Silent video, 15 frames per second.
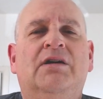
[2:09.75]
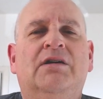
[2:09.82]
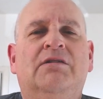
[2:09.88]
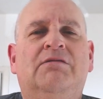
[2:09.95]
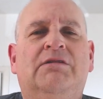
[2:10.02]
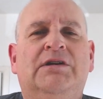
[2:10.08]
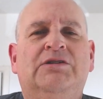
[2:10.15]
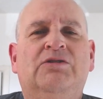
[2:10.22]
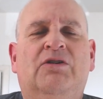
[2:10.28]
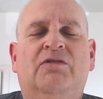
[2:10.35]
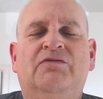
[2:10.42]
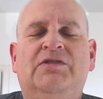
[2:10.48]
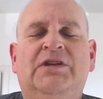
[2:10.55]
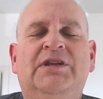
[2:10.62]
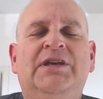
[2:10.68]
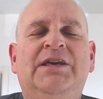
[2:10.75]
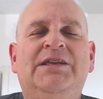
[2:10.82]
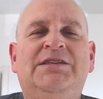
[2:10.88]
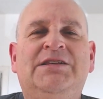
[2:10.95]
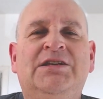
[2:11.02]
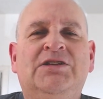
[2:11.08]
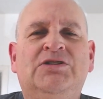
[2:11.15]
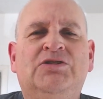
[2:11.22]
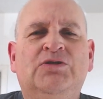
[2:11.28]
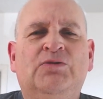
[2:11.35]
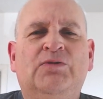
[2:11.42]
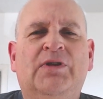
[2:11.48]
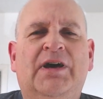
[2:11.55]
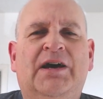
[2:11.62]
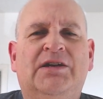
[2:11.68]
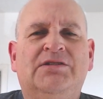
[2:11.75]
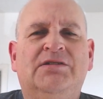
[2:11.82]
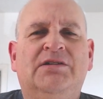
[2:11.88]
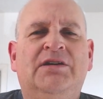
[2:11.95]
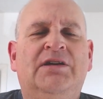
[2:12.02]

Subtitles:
Quite often, it didn't do that.